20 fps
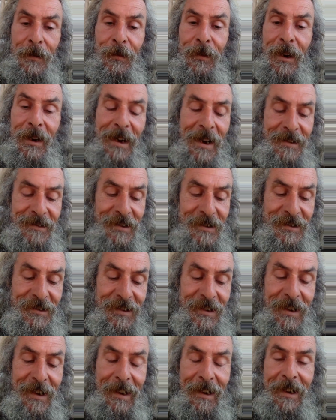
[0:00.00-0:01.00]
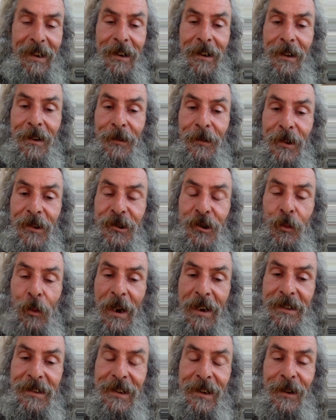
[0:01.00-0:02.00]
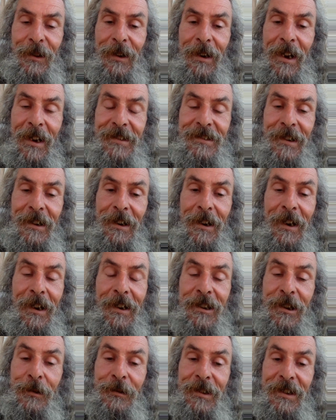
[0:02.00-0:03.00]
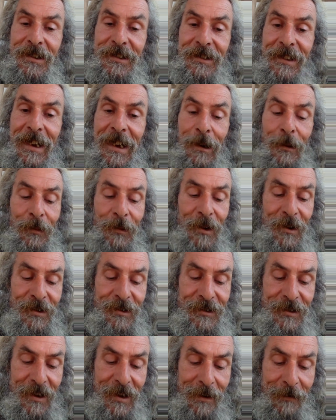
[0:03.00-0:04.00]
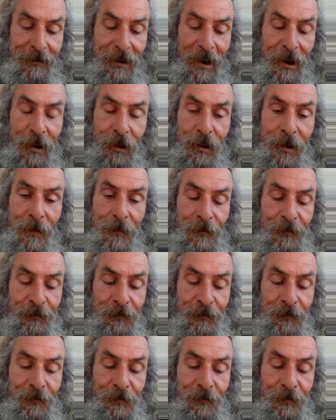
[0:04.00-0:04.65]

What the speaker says: the letter T, the 20th letter, and you discount the 0,